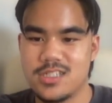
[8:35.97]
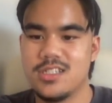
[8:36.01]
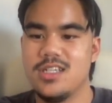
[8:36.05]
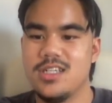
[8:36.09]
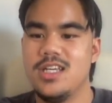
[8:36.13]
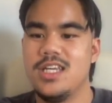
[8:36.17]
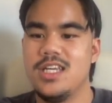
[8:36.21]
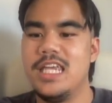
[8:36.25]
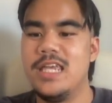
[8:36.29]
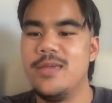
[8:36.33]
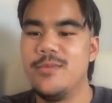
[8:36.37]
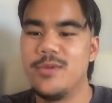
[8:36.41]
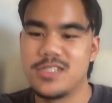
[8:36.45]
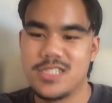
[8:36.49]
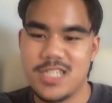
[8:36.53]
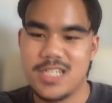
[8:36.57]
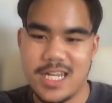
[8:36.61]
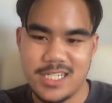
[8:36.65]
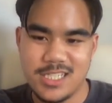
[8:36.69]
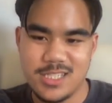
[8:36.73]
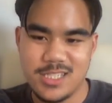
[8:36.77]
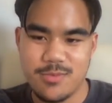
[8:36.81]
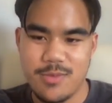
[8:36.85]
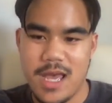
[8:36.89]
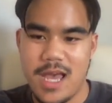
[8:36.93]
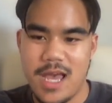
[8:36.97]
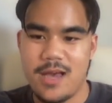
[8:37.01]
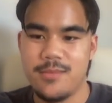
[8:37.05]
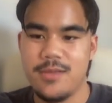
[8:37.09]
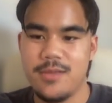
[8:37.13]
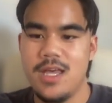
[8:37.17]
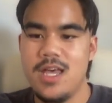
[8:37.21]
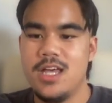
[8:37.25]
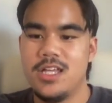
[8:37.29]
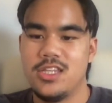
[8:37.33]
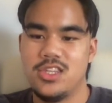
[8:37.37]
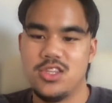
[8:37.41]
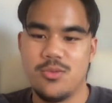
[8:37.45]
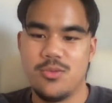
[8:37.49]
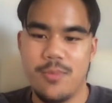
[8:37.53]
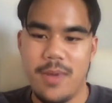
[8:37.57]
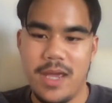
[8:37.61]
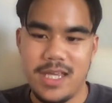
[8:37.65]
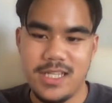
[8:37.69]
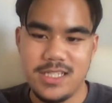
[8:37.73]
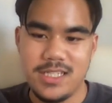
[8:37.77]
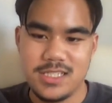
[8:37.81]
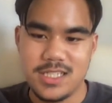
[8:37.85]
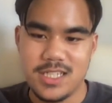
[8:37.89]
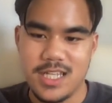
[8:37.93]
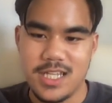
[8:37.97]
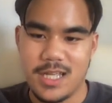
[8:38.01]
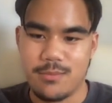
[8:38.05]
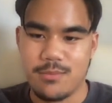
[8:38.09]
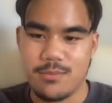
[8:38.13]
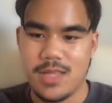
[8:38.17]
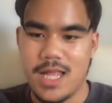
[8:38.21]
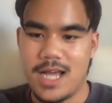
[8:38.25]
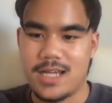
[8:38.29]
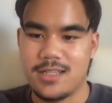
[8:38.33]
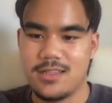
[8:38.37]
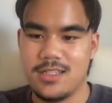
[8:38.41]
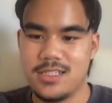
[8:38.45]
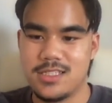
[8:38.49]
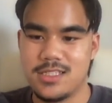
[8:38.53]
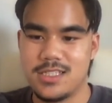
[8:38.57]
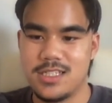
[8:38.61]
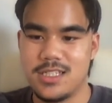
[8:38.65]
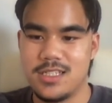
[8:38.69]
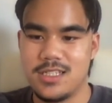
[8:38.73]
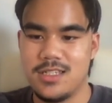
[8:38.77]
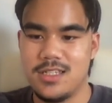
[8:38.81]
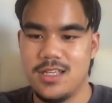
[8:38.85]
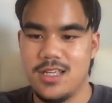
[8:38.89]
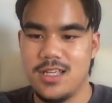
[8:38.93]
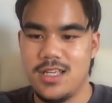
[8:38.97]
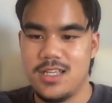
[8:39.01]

emails land in spam, domains get blacklisted.